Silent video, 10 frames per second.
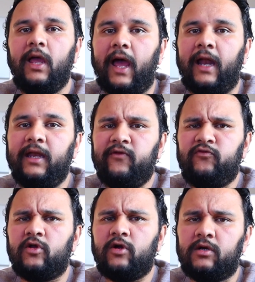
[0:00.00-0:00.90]
And if
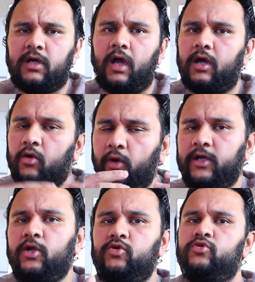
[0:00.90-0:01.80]
you are not
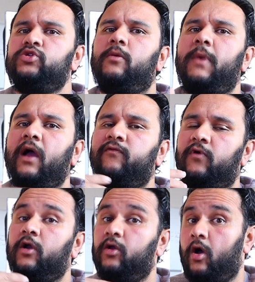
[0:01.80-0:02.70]
going to use your Mac
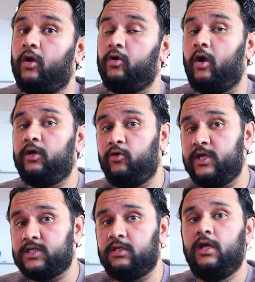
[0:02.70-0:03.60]
for a long, long
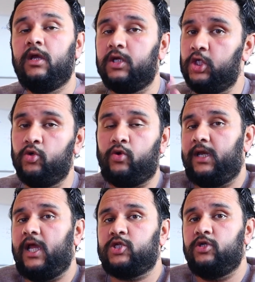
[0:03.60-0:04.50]
duration, you
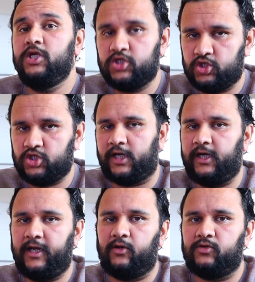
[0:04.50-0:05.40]
can actually shut
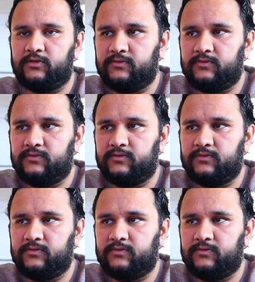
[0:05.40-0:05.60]
it down.